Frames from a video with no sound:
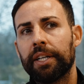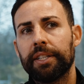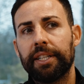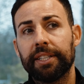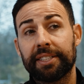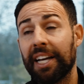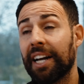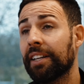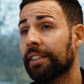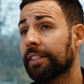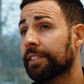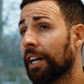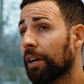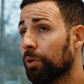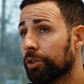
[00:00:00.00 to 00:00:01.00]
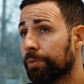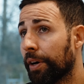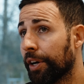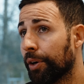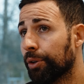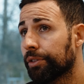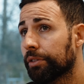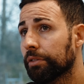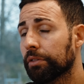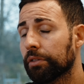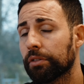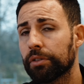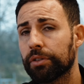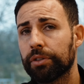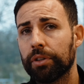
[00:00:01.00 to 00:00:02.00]
The start, the start was very good.
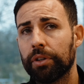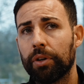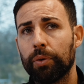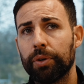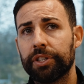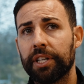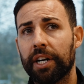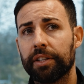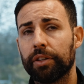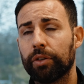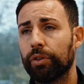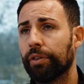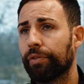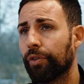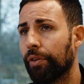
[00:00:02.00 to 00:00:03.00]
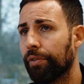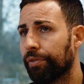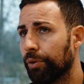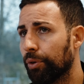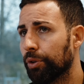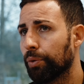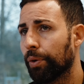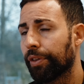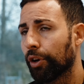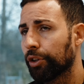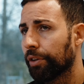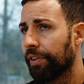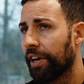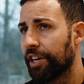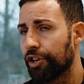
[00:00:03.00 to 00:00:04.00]
So we started on the front foot with a lot
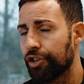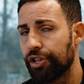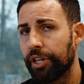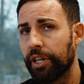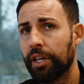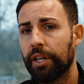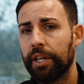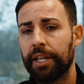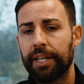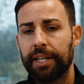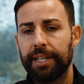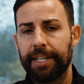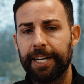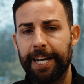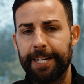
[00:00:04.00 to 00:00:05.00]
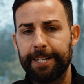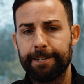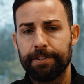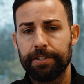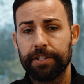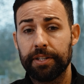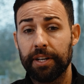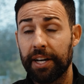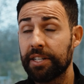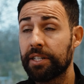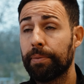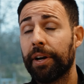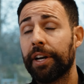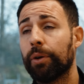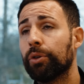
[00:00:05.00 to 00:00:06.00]
of energy against against a
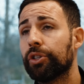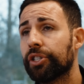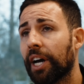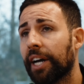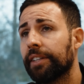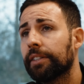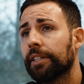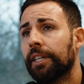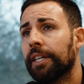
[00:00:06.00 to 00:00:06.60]
very good side,